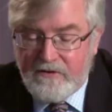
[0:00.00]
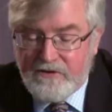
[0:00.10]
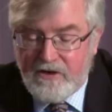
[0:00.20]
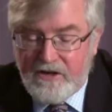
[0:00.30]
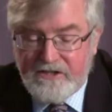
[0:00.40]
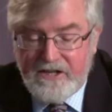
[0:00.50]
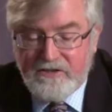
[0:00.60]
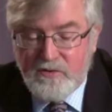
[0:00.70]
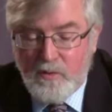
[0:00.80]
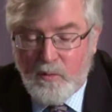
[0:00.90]
to the church
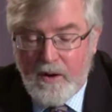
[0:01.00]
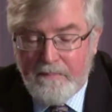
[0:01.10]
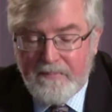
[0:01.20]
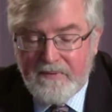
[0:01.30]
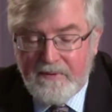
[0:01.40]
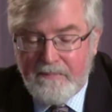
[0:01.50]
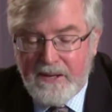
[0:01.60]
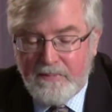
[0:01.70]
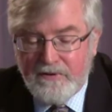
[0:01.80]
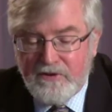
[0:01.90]
is to equip the
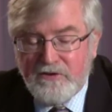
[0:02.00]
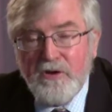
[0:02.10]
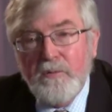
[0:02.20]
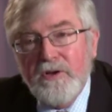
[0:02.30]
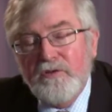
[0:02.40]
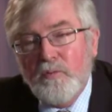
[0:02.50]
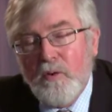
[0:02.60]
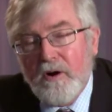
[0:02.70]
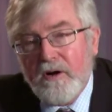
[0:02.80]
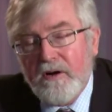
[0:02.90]
people to do his
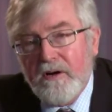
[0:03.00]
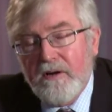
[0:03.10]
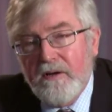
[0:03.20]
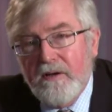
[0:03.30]
work.